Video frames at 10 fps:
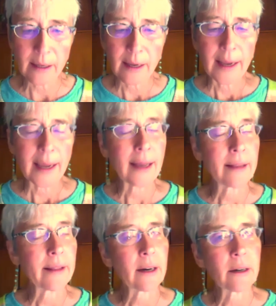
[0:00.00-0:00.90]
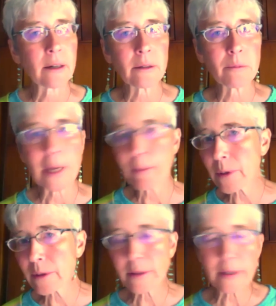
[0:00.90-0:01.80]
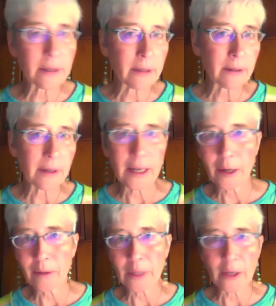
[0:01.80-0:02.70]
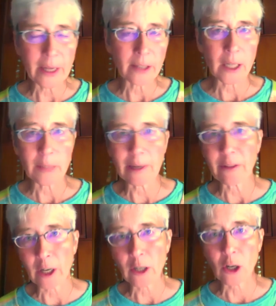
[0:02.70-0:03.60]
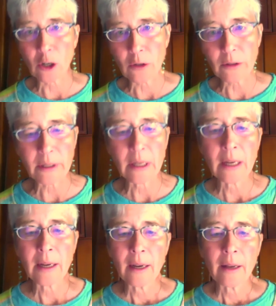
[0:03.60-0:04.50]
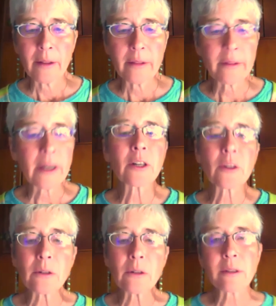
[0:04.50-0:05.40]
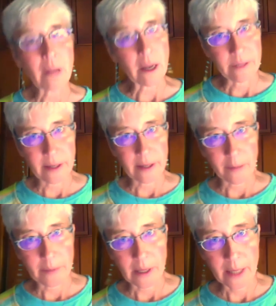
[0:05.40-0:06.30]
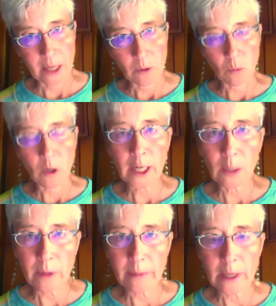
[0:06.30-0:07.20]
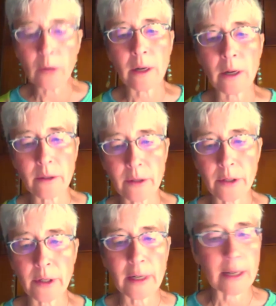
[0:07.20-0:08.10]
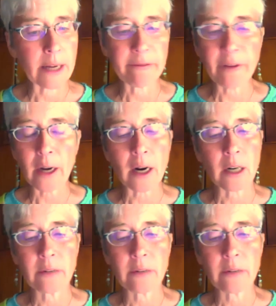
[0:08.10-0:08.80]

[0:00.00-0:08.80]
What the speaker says: And their members, they talked about their girls. Their girls loved them, and they were working women who understood, and they fought hard for